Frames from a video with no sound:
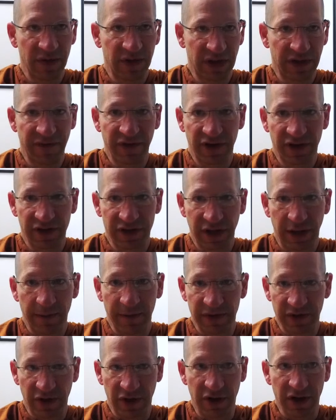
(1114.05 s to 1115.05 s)
giving a
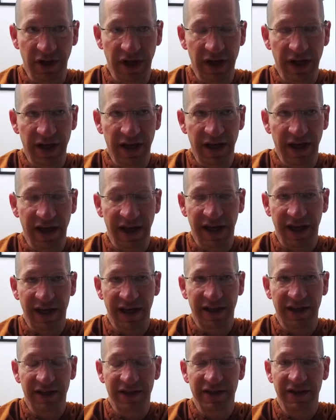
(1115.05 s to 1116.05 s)
Dhamma talk,
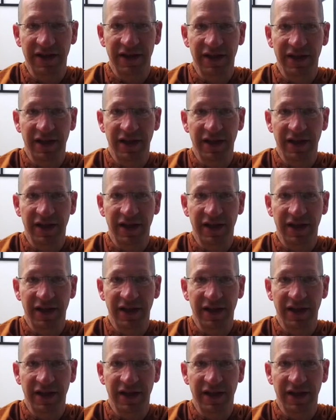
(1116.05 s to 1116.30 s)
and